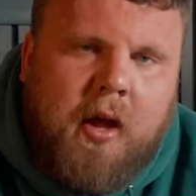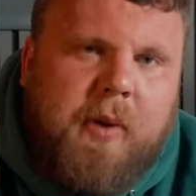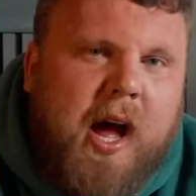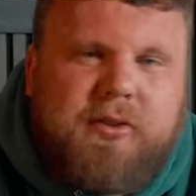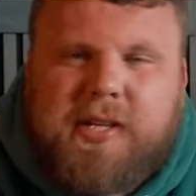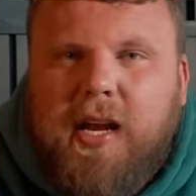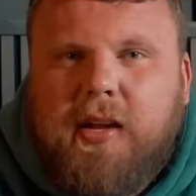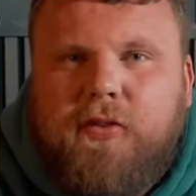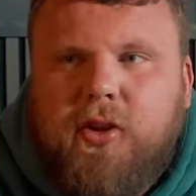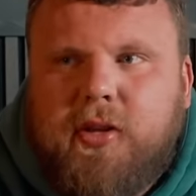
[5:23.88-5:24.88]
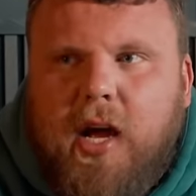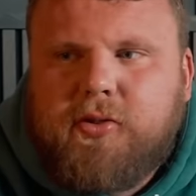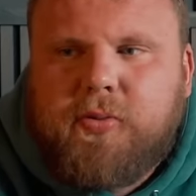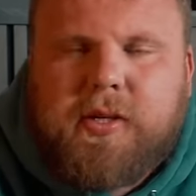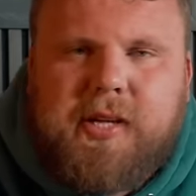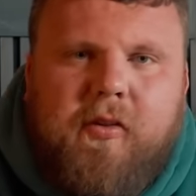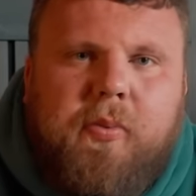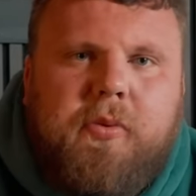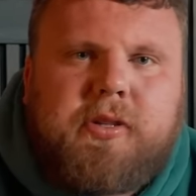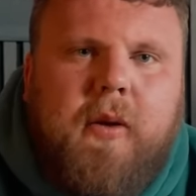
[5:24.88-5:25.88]
But I was getting a few doubts because
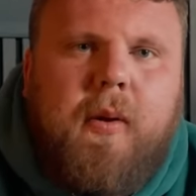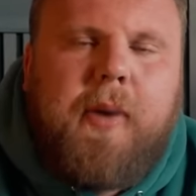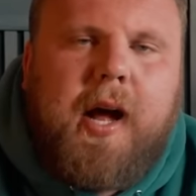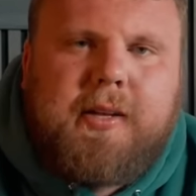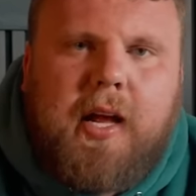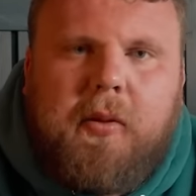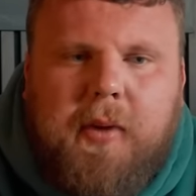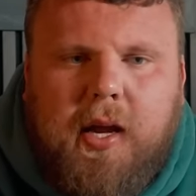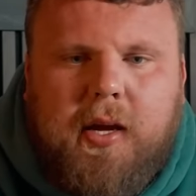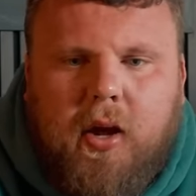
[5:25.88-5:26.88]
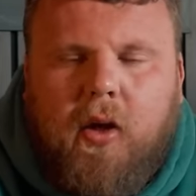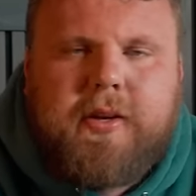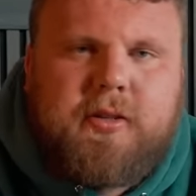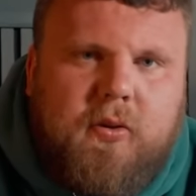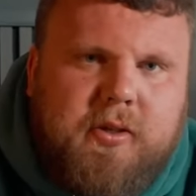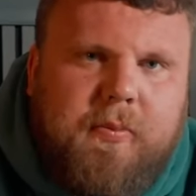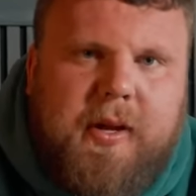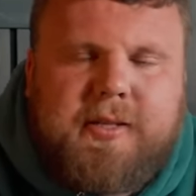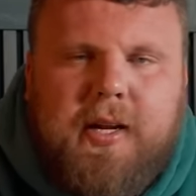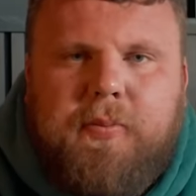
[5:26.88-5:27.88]
everybody was coming back telling me, like, oh, the stones are a
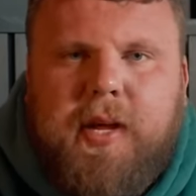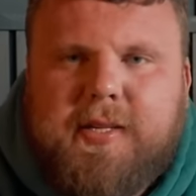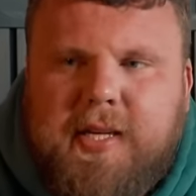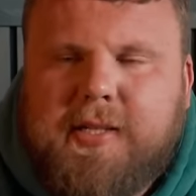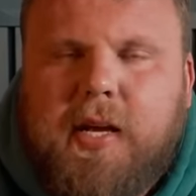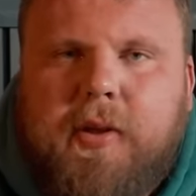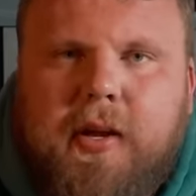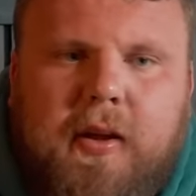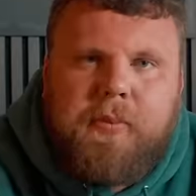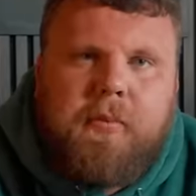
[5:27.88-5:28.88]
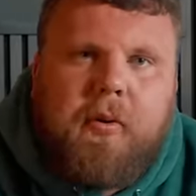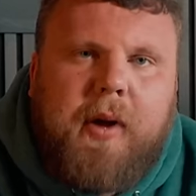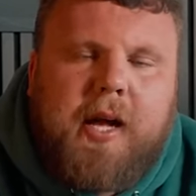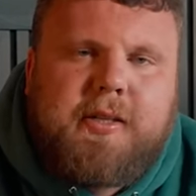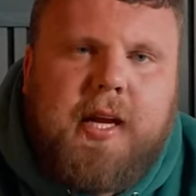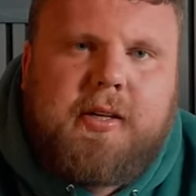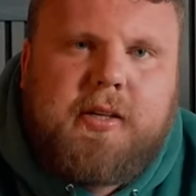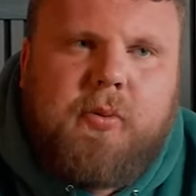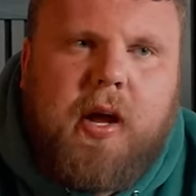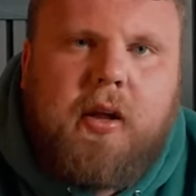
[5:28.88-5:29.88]
bit slippy. I seen some of the people backstage
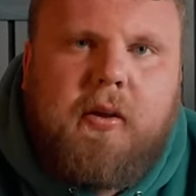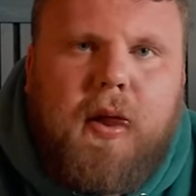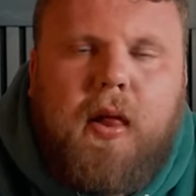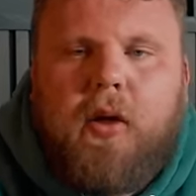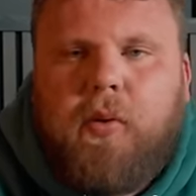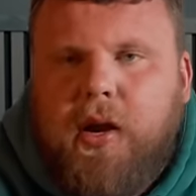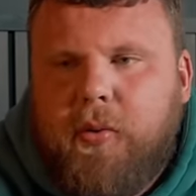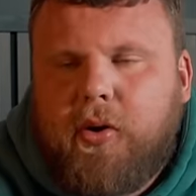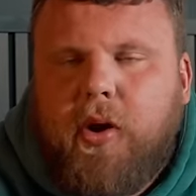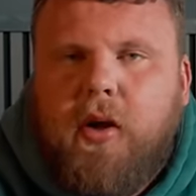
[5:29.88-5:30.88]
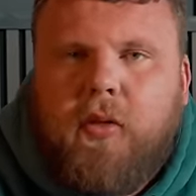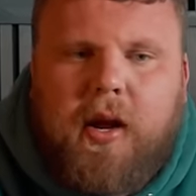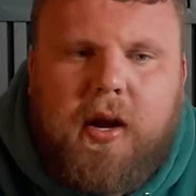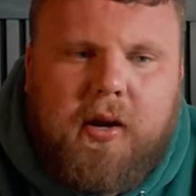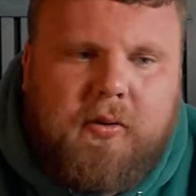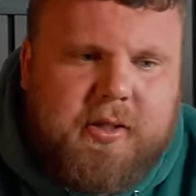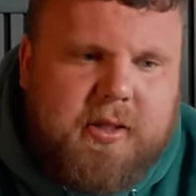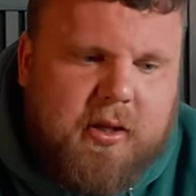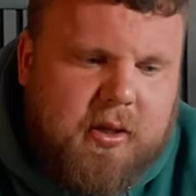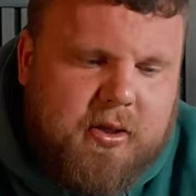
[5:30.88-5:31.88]
as well when they were going out there, and it was,
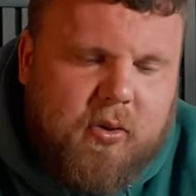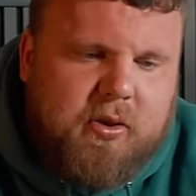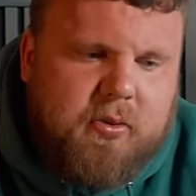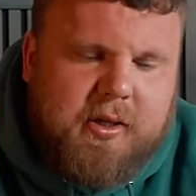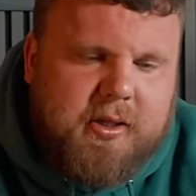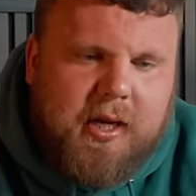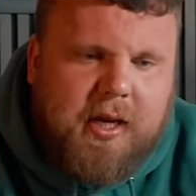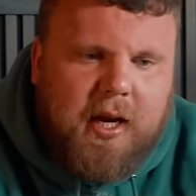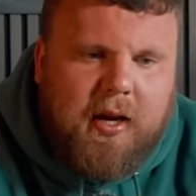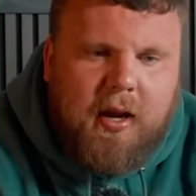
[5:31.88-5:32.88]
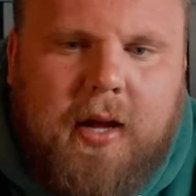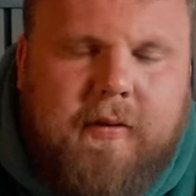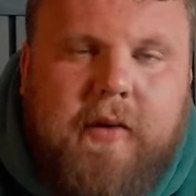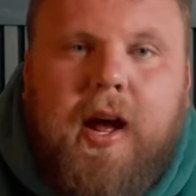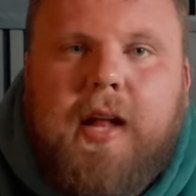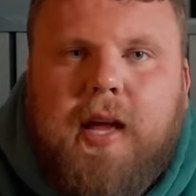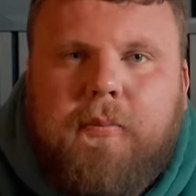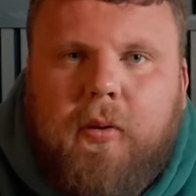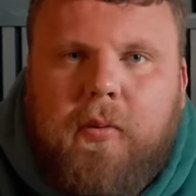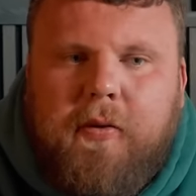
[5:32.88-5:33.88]
the stones weren't sticking. And I've never had
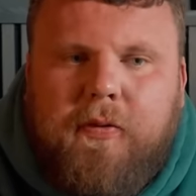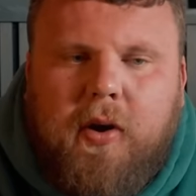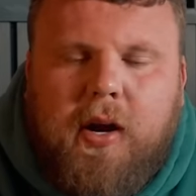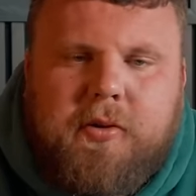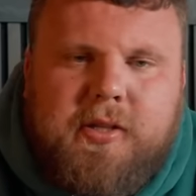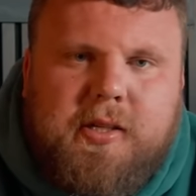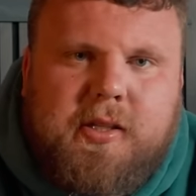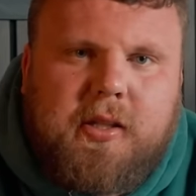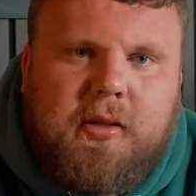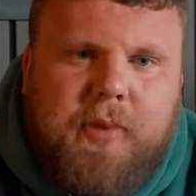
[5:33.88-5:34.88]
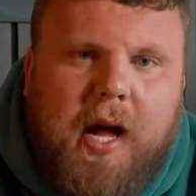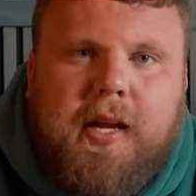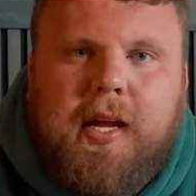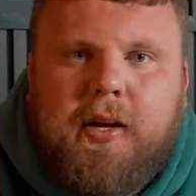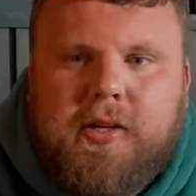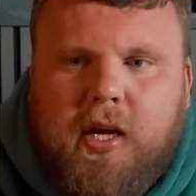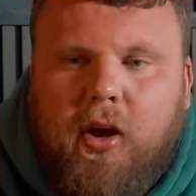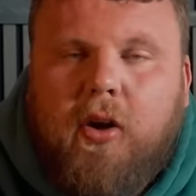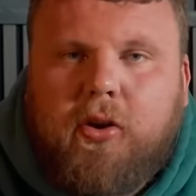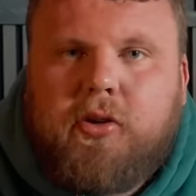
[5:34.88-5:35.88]
that problem before, and it was just panicking because a
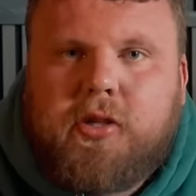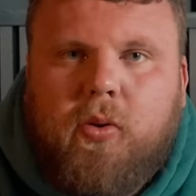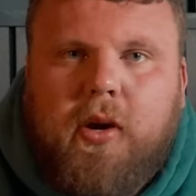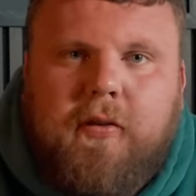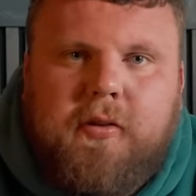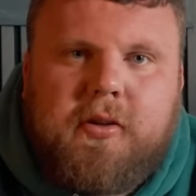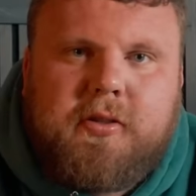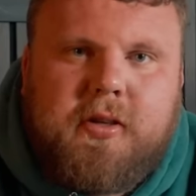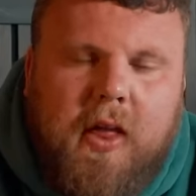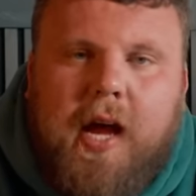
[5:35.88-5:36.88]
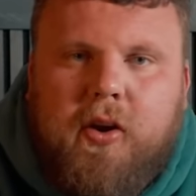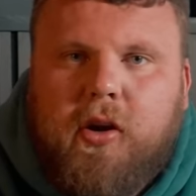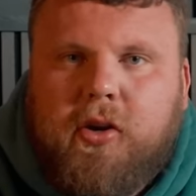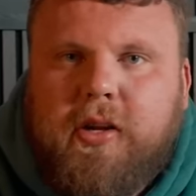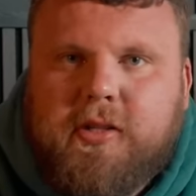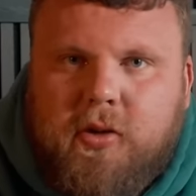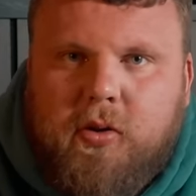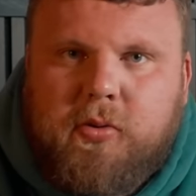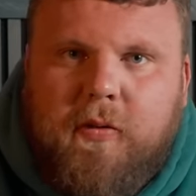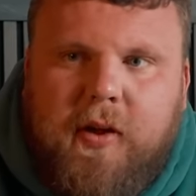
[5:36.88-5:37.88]
lot of good stone lifters that I know are good at
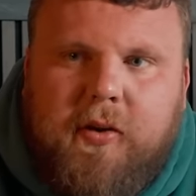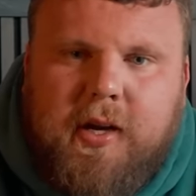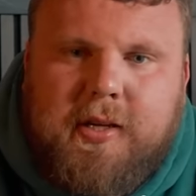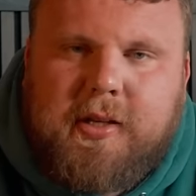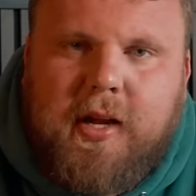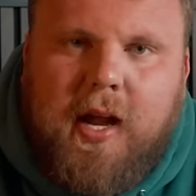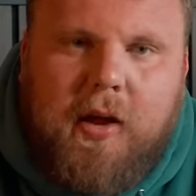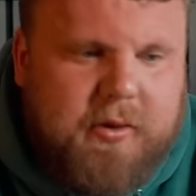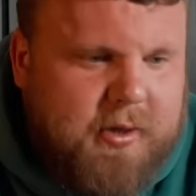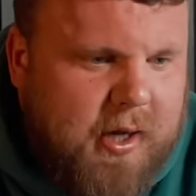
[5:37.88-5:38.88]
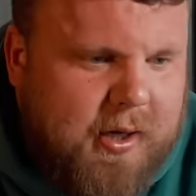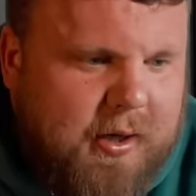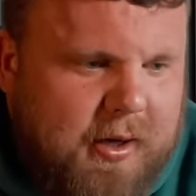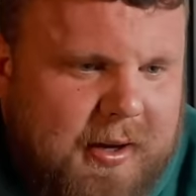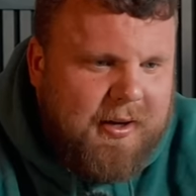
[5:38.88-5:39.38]
stones were failing these, and I was like,